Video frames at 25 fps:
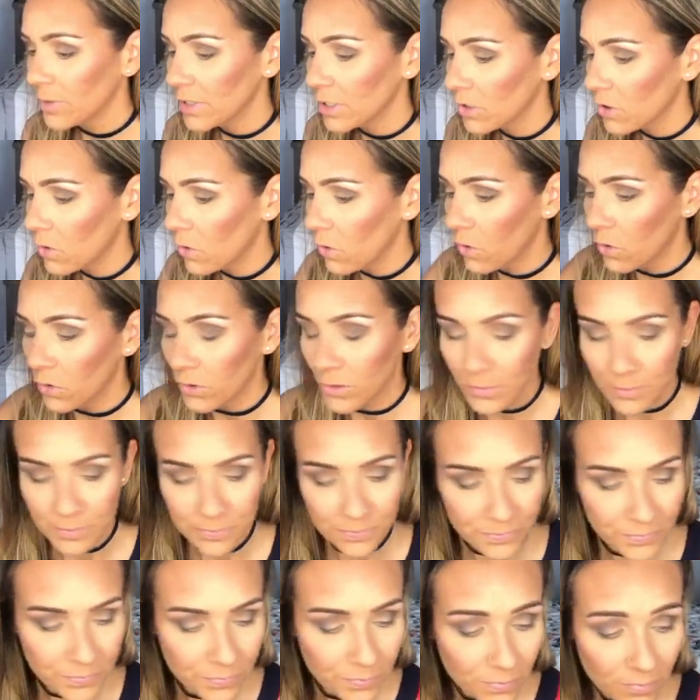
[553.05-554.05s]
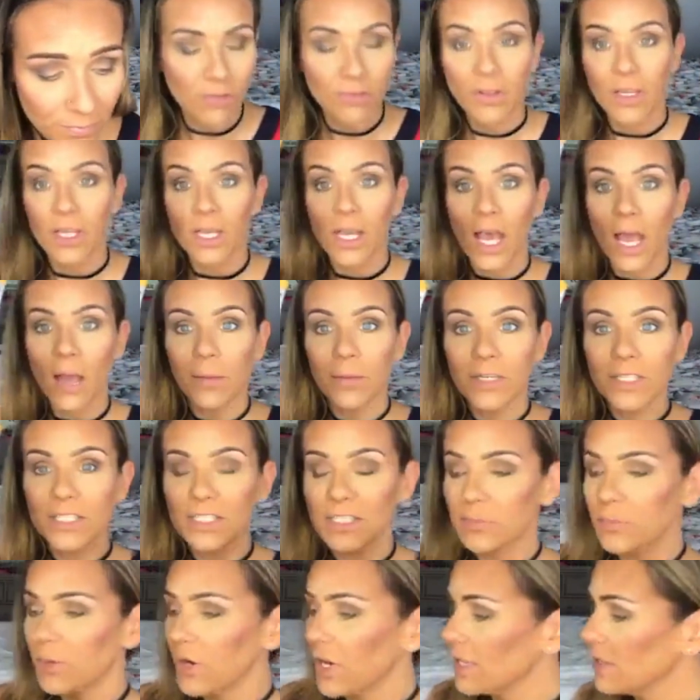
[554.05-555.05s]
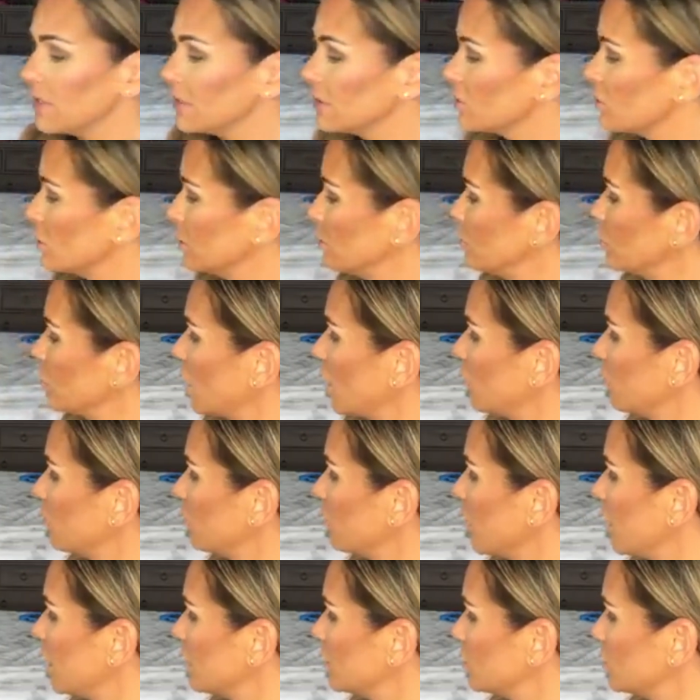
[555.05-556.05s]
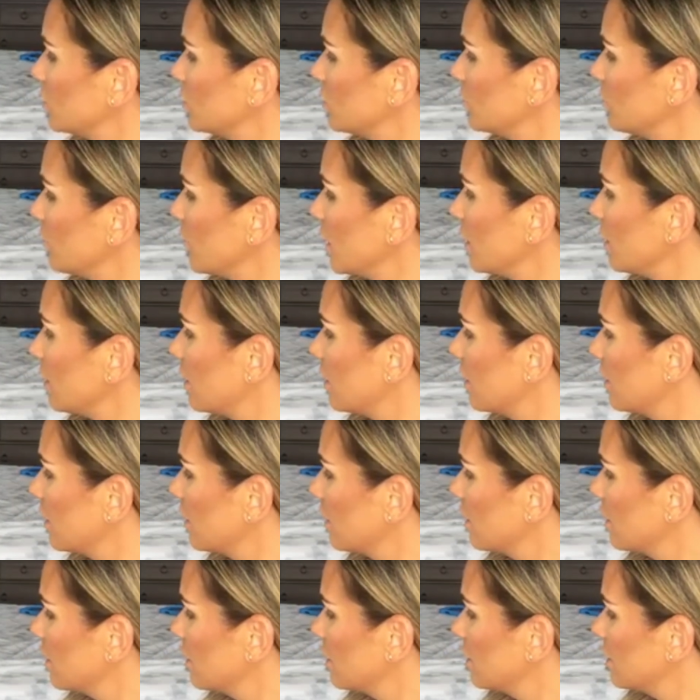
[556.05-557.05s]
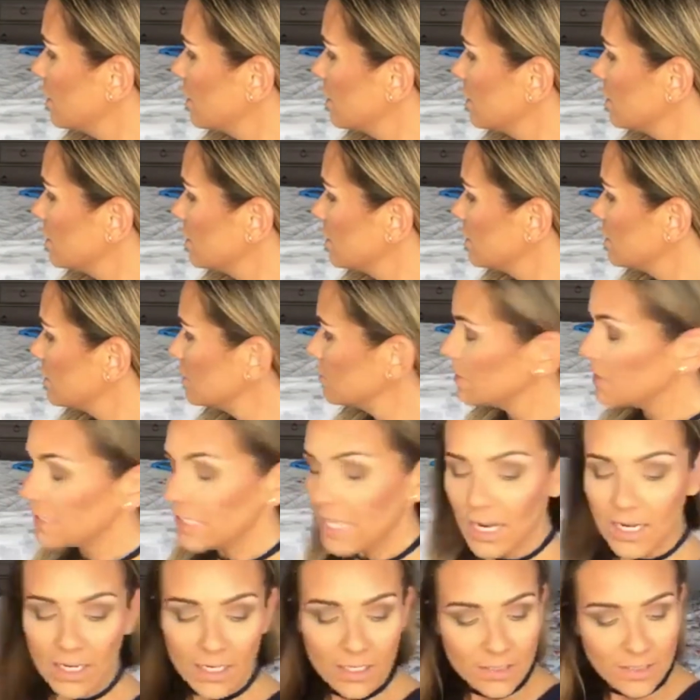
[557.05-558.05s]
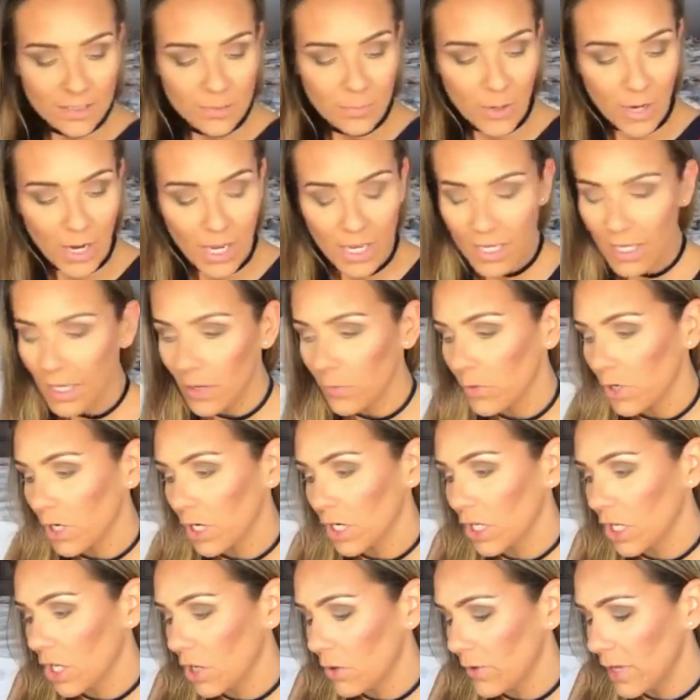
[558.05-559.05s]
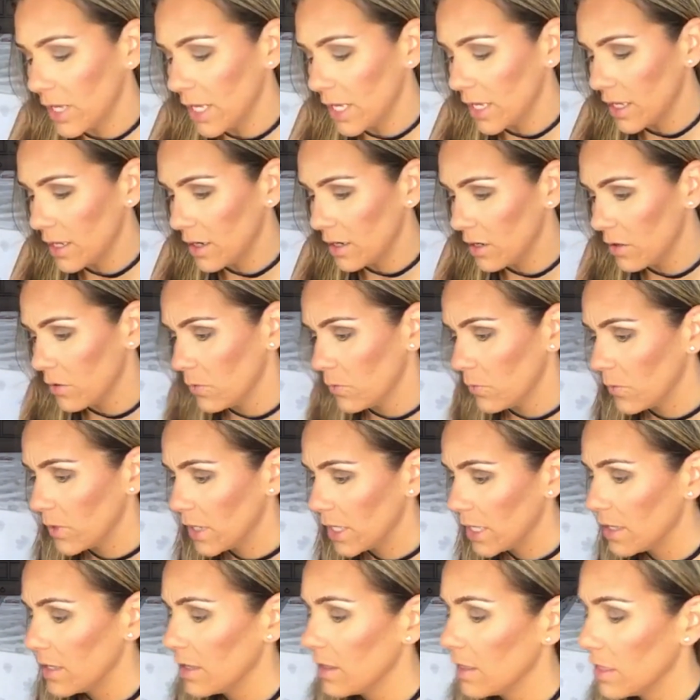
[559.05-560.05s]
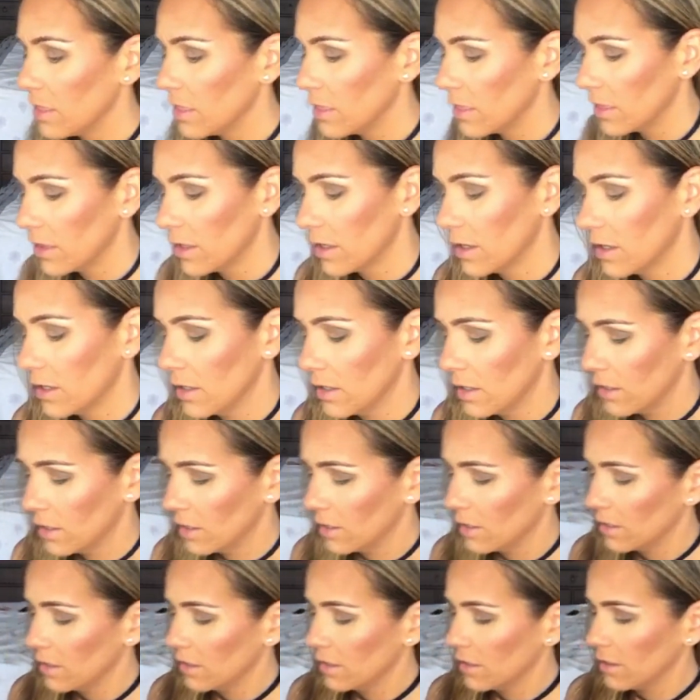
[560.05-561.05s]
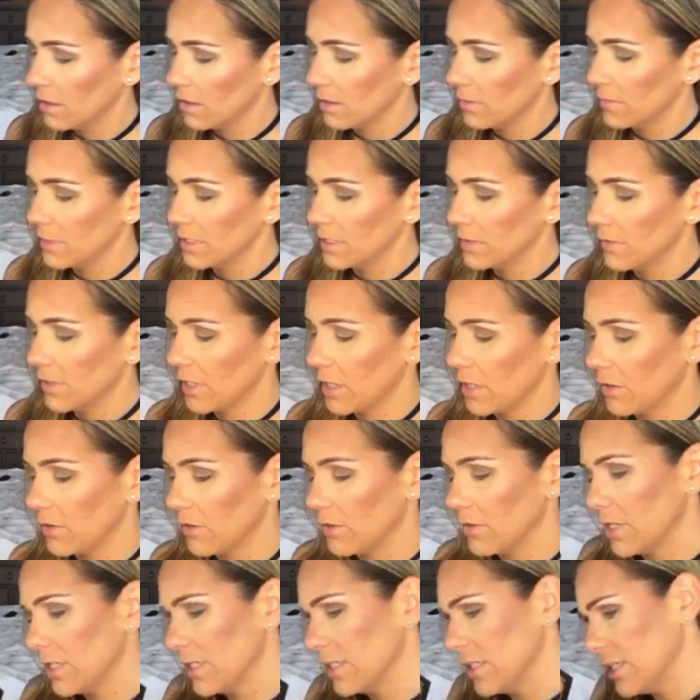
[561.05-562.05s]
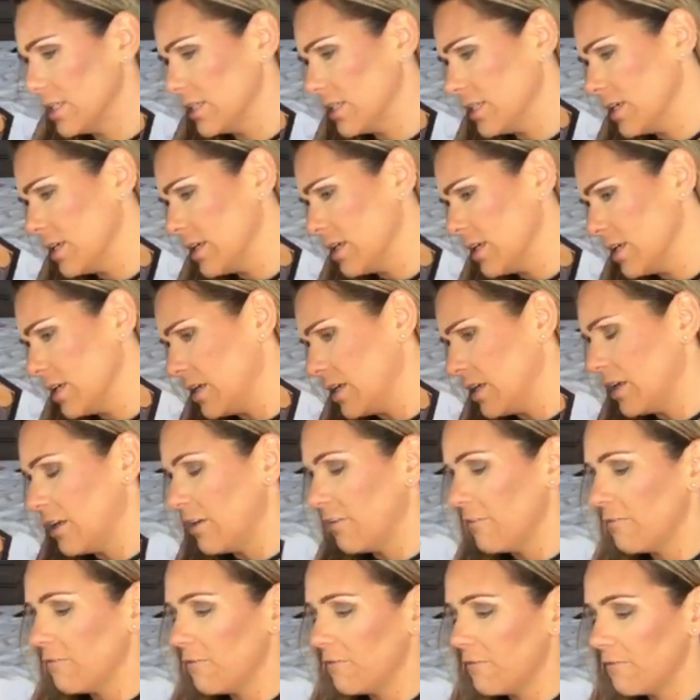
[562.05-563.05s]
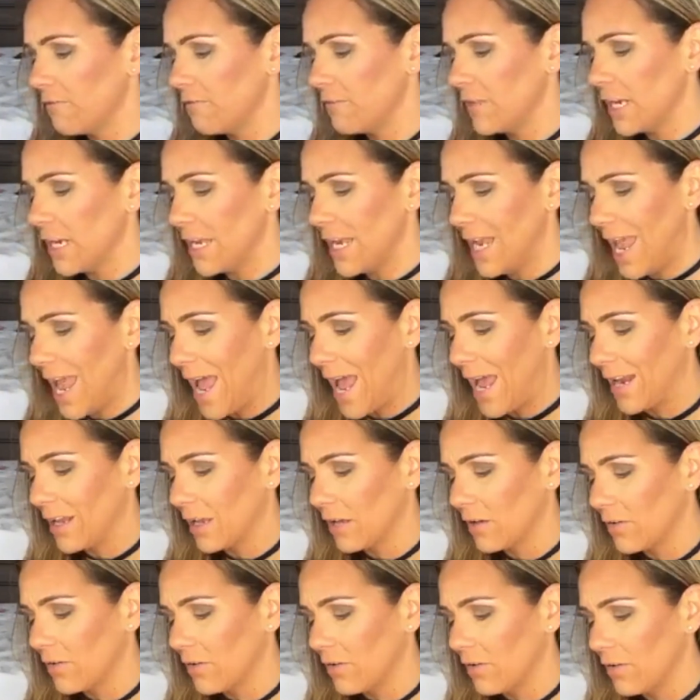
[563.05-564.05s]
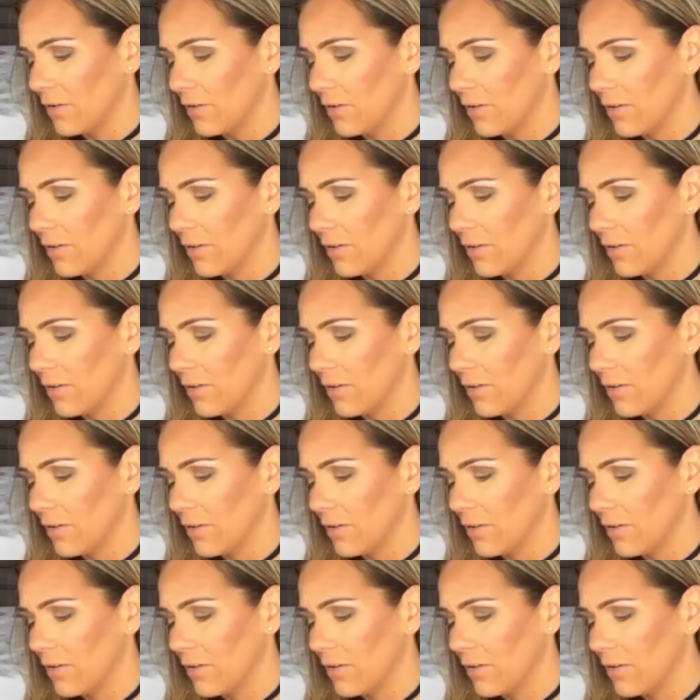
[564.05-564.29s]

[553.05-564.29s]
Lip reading: bit of gold. I'm gonna spray this cream shadow brush with some setting spray and we're gonna go in with, let's see what color this is. Fanatical.